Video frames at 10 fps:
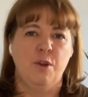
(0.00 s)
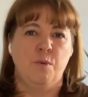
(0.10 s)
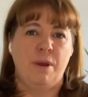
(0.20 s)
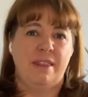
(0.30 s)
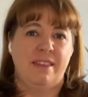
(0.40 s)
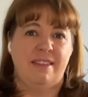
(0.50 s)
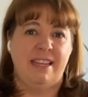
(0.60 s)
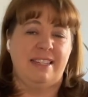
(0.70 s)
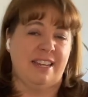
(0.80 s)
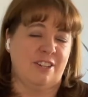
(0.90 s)
with
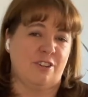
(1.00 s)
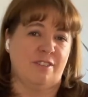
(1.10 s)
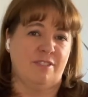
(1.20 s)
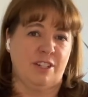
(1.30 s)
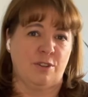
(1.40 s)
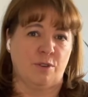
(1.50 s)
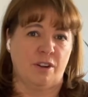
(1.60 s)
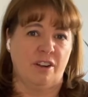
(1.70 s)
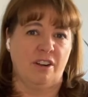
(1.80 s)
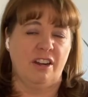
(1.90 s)
the center of
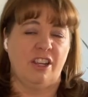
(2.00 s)
disorder,